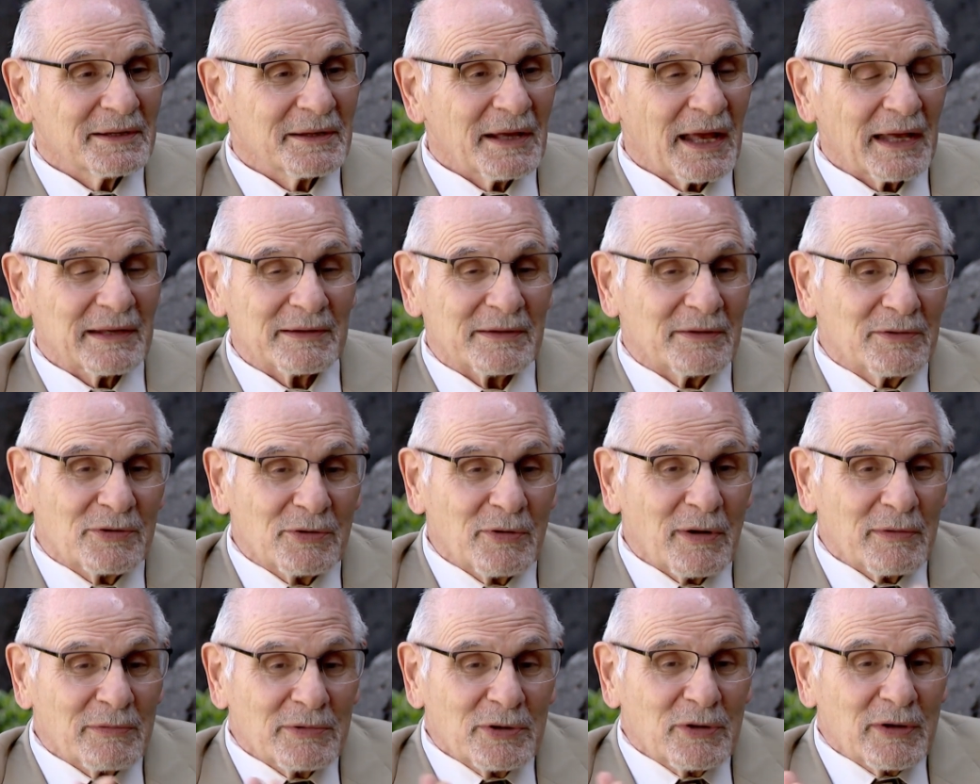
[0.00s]
And
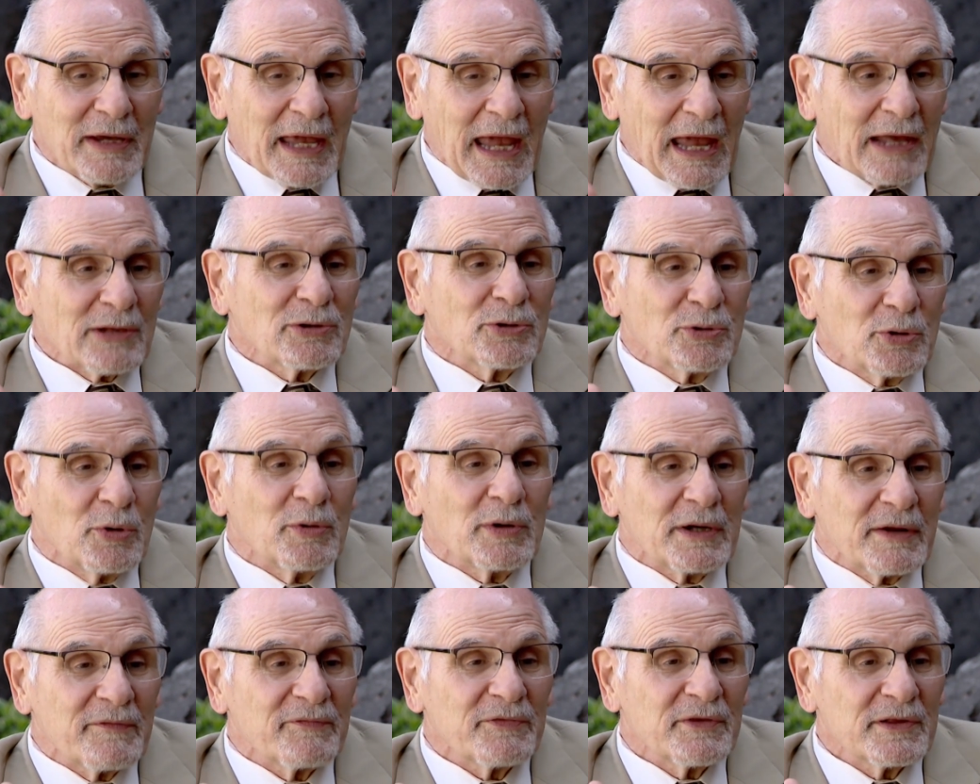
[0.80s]
you can't do
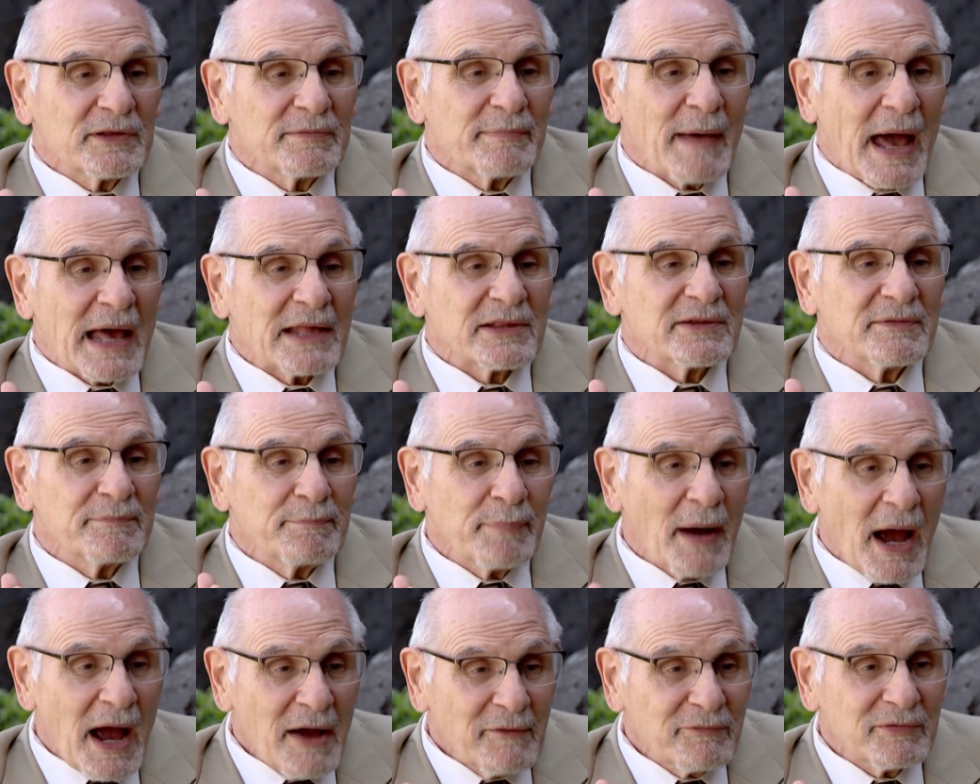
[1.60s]
it if there's massive
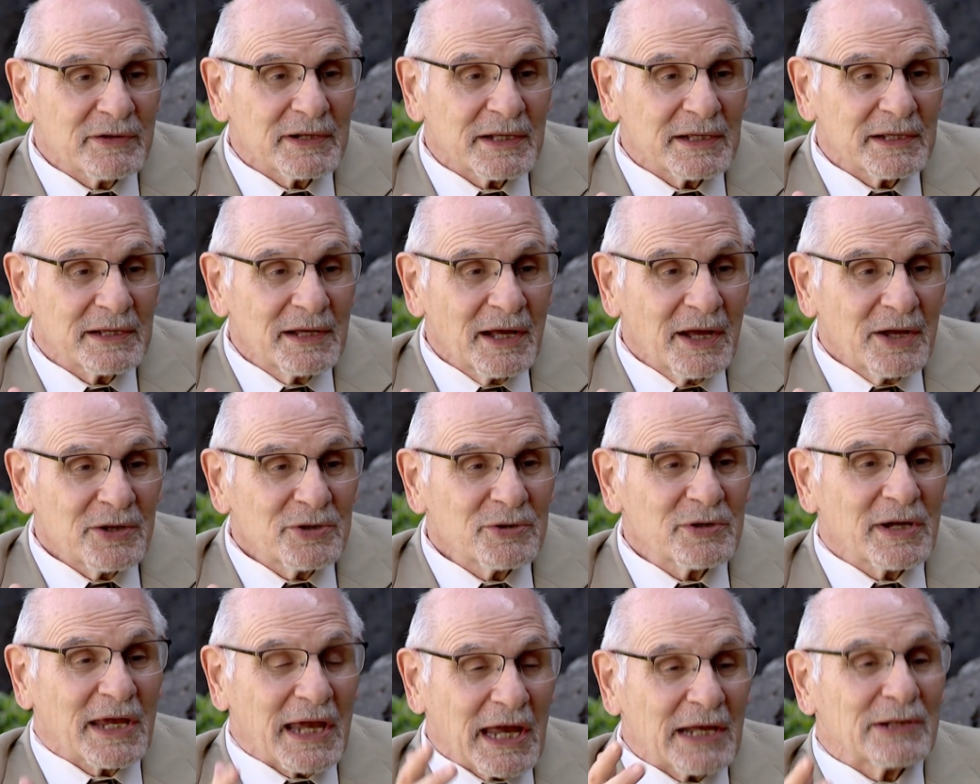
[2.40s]
poverty.
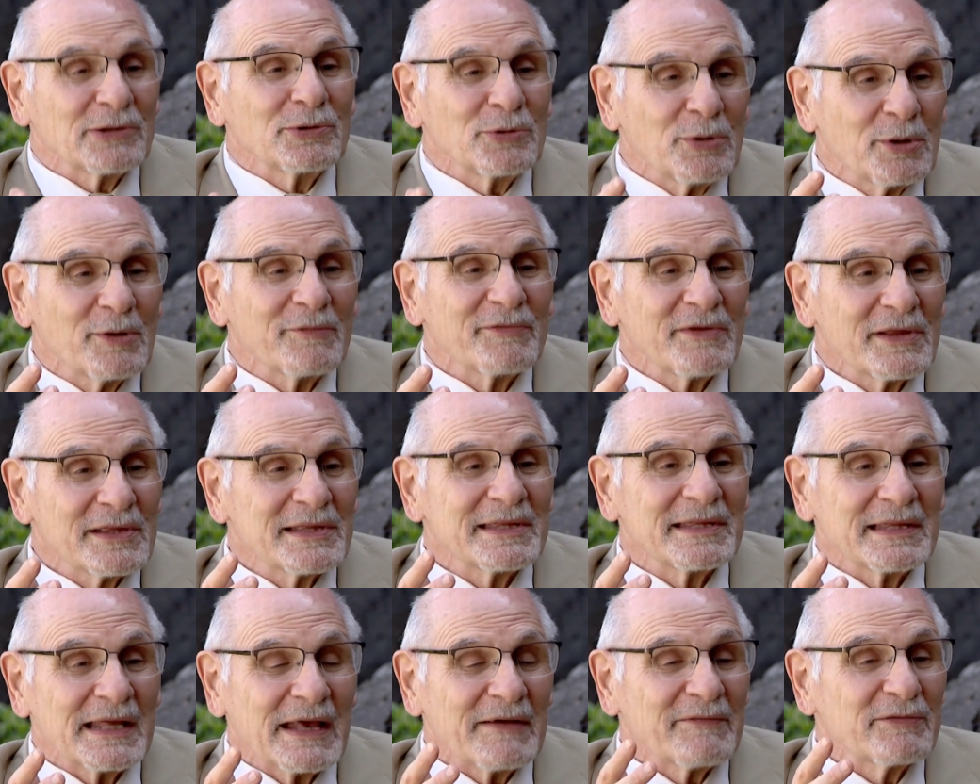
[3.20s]
You can't do it
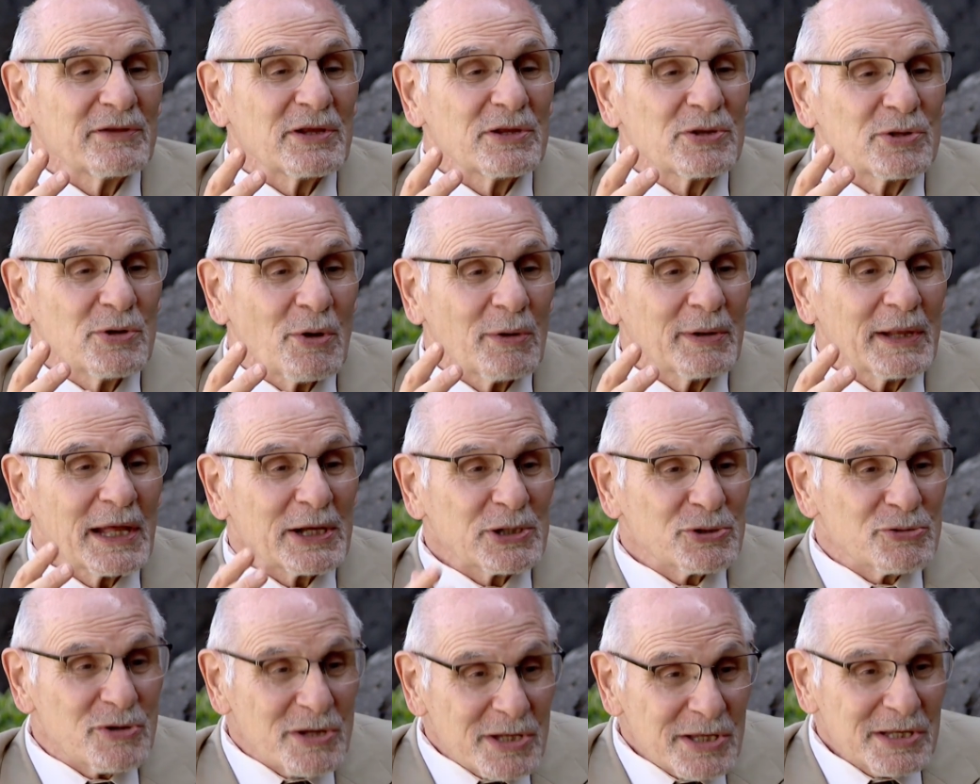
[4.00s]
if there's no
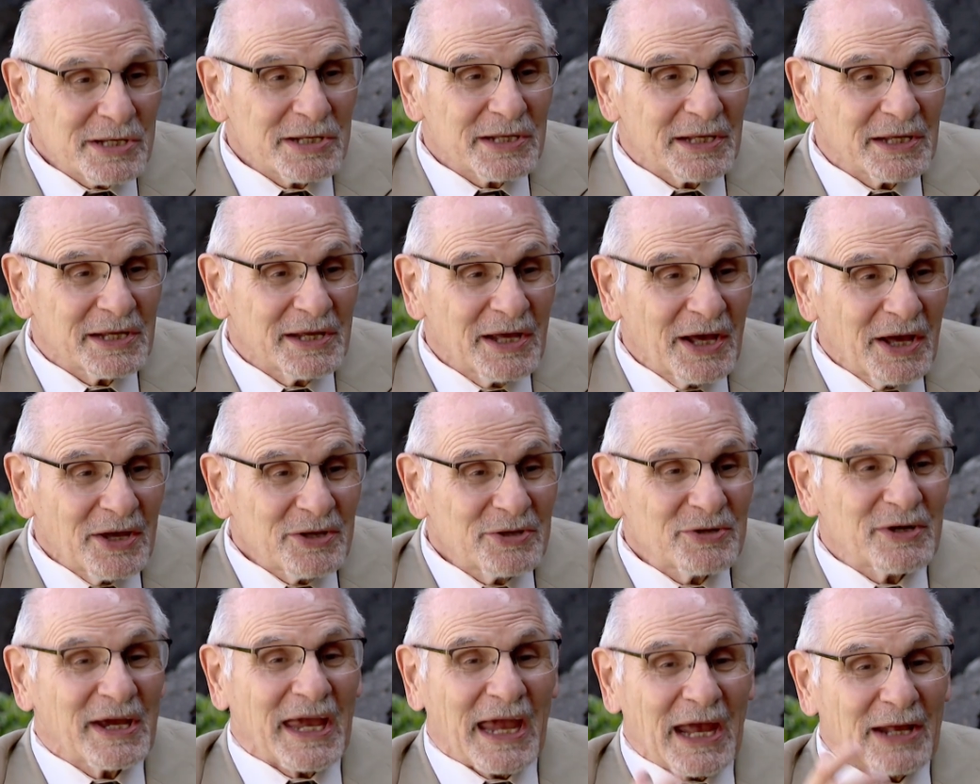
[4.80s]
electricity.
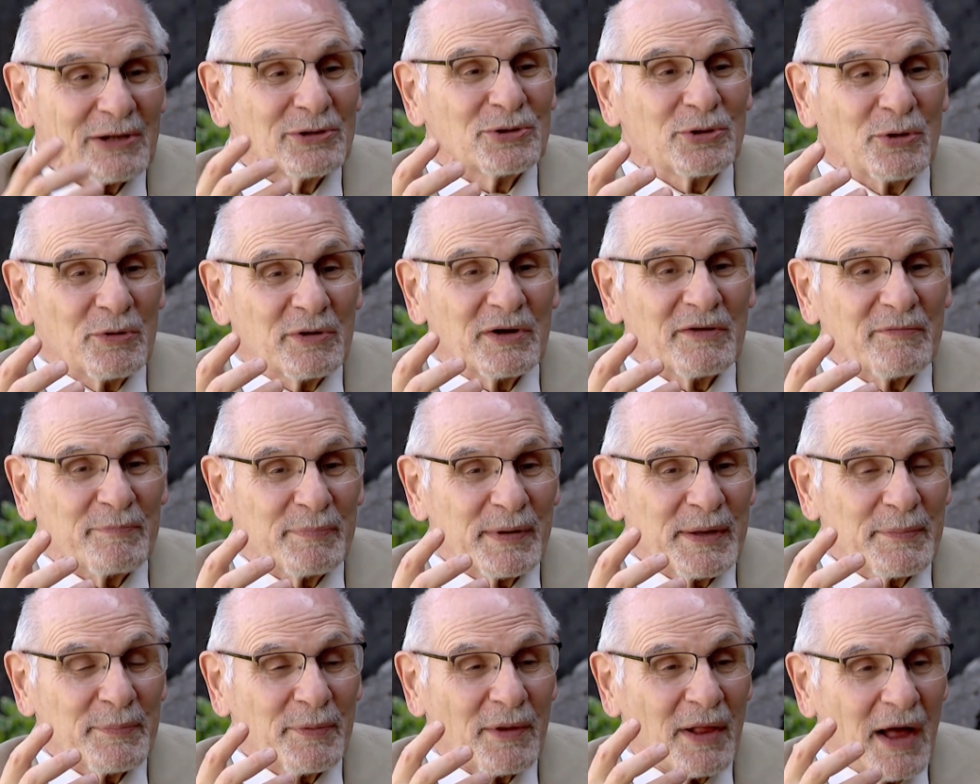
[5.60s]
You can't do it if
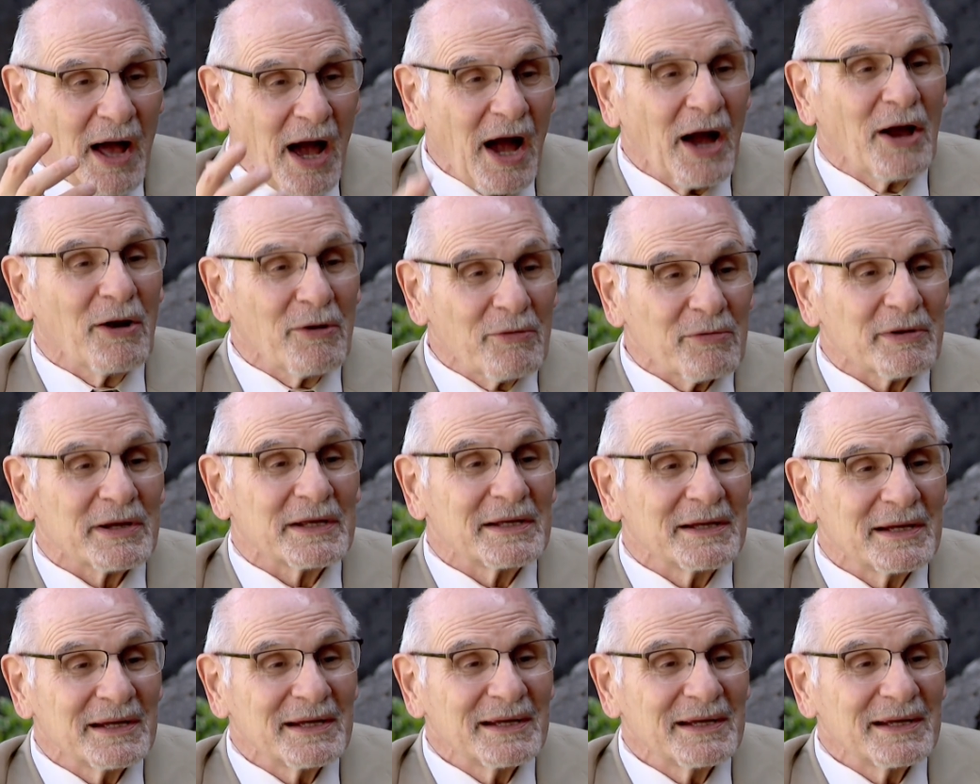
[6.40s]
people are hungry.